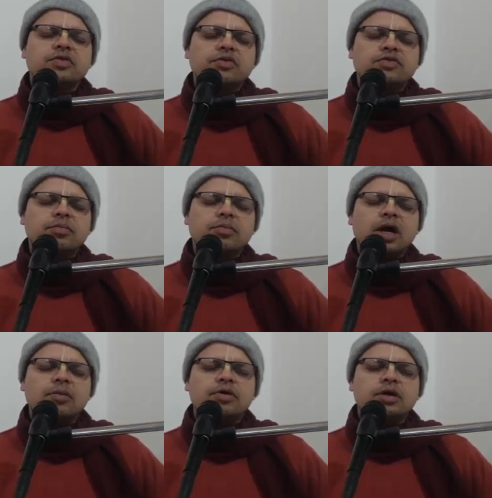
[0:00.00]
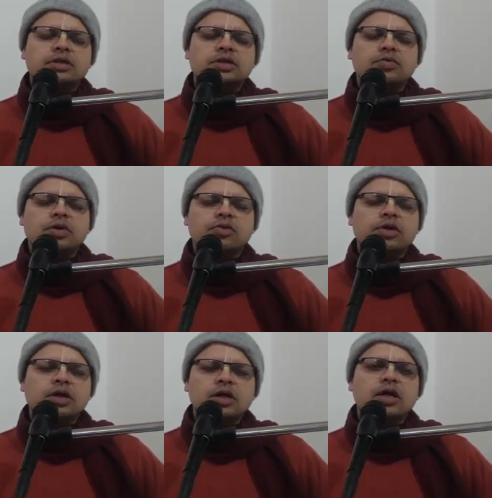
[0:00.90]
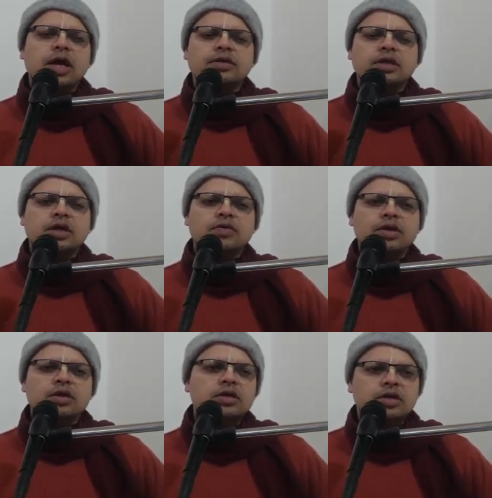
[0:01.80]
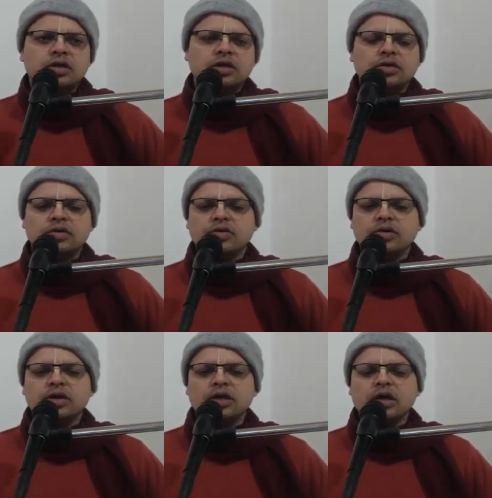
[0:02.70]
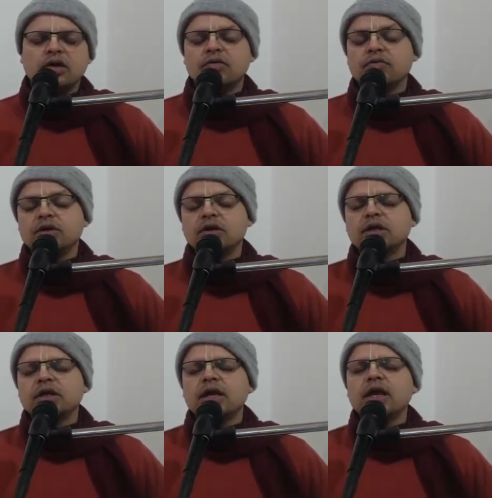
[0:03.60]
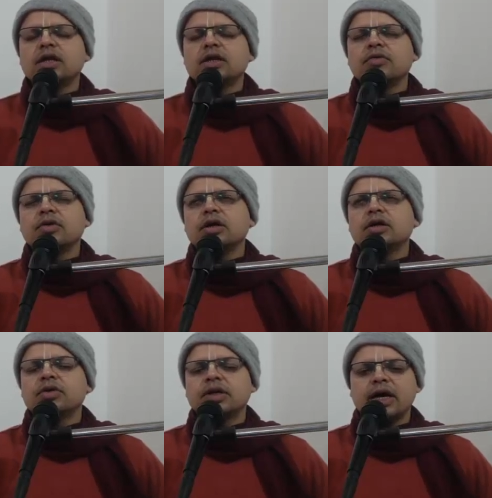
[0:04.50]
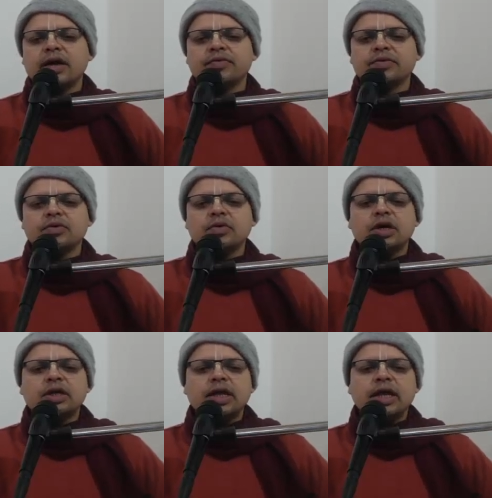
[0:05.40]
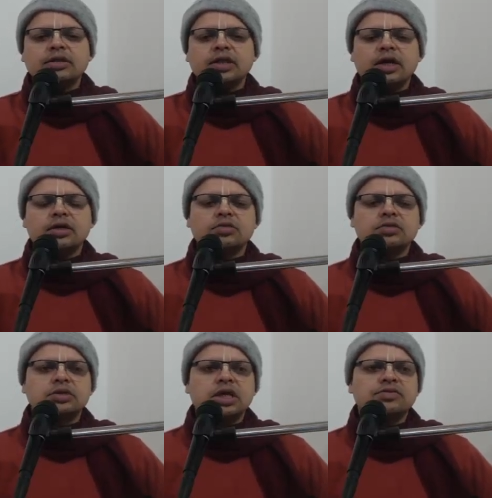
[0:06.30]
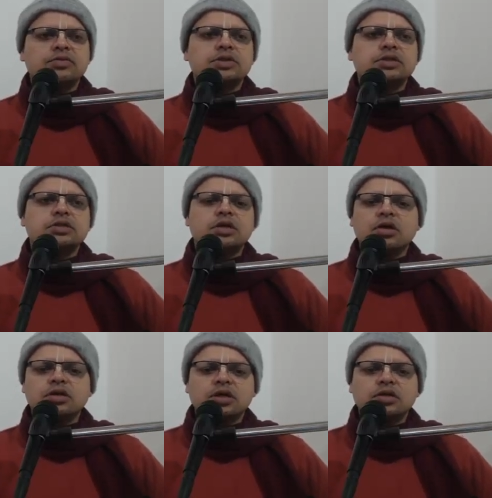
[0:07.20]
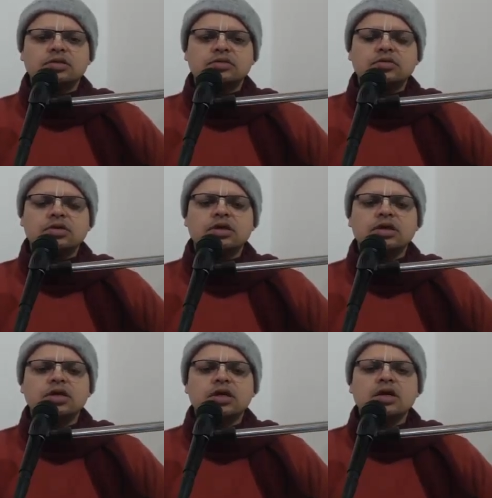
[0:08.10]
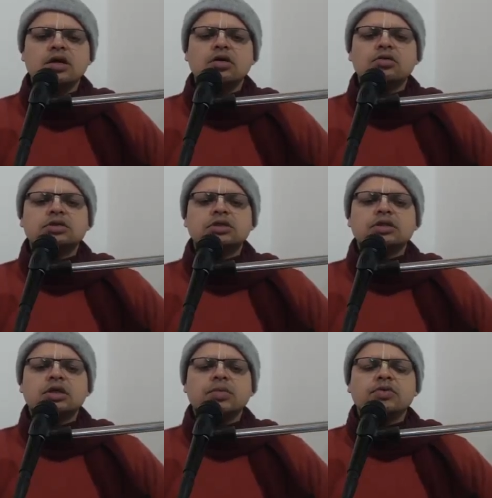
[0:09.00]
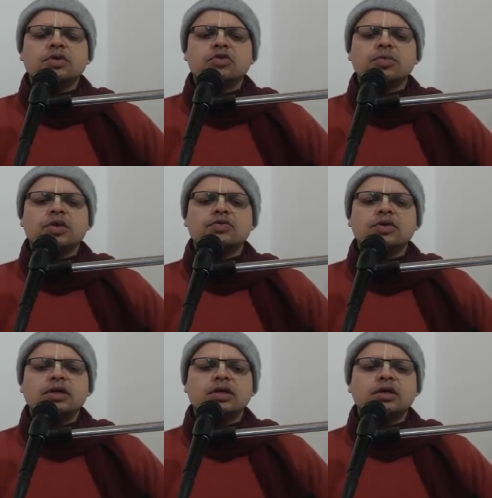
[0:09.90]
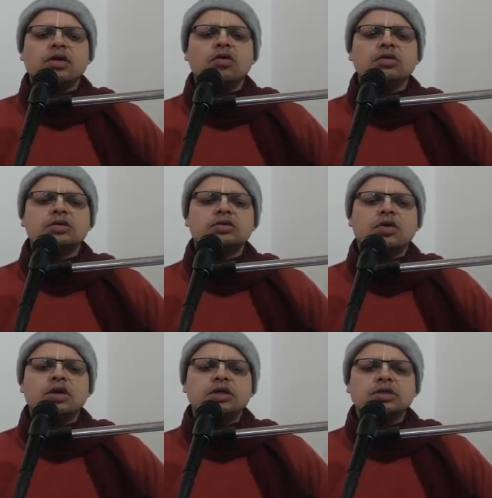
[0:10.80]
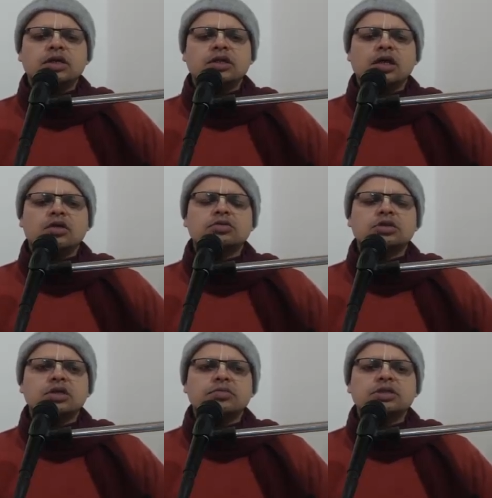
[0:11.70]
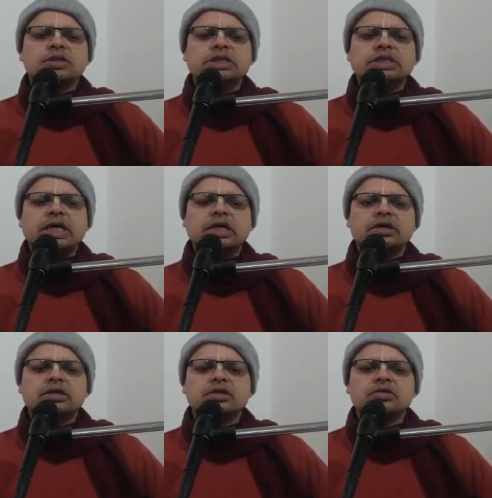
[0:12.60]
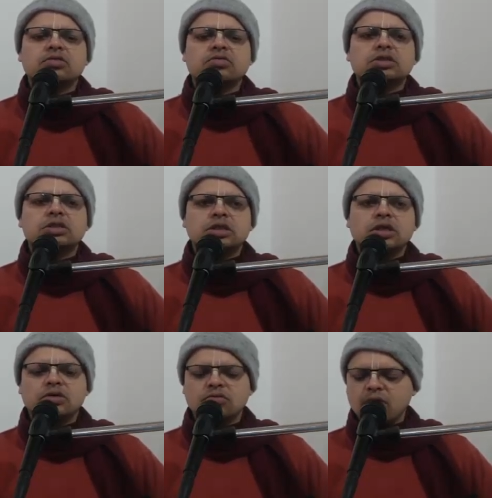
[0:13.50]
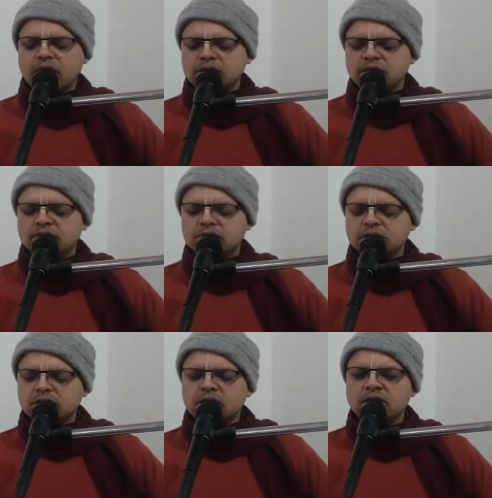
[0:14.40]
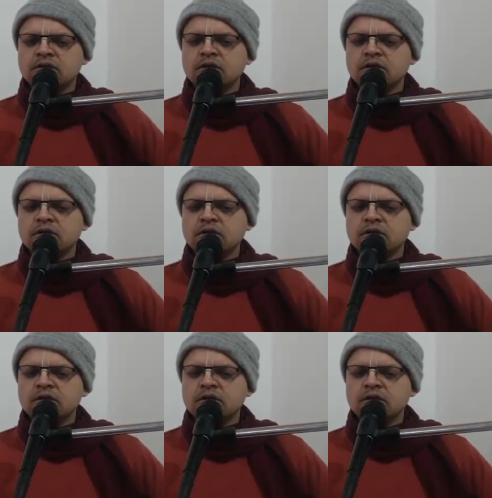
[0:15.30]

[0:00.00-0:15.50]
give some byproducts, it will dwindle, and then it will decay or decay and it will it will die. So like like that, those transformations are not there in the soul. Uchate means it is being said that all these qualities are there. Uchate means said. Uchate, vacha, uchate.